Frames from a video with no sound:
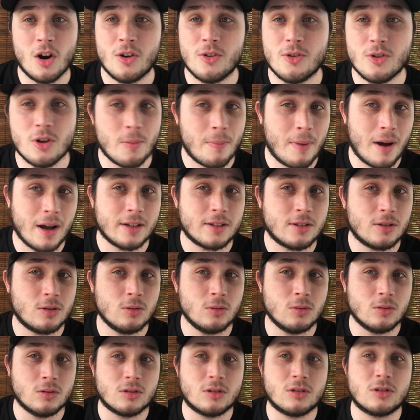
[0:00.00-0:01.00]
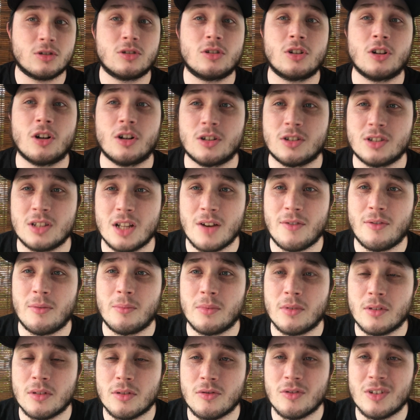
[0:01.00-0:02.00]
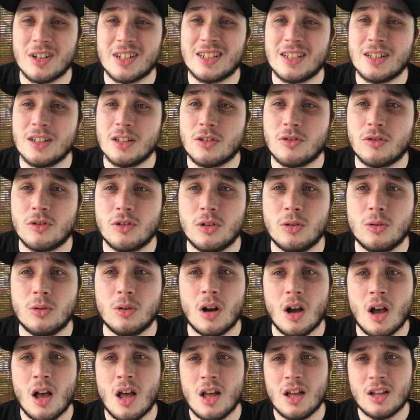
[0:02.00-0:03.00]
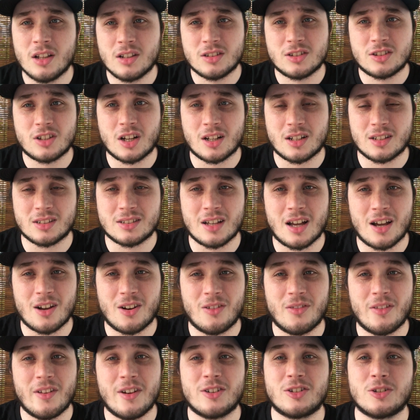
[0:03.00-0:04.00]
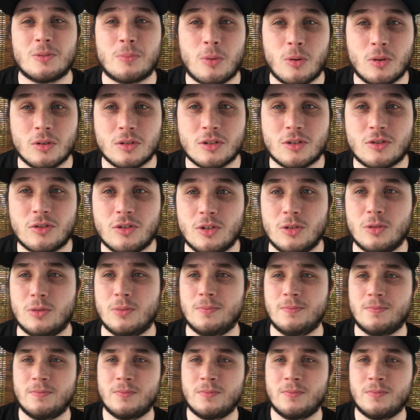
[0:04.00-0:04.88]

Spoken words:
You can buy 2 shirts there from the 3T crew. Check us out on there, support the crew.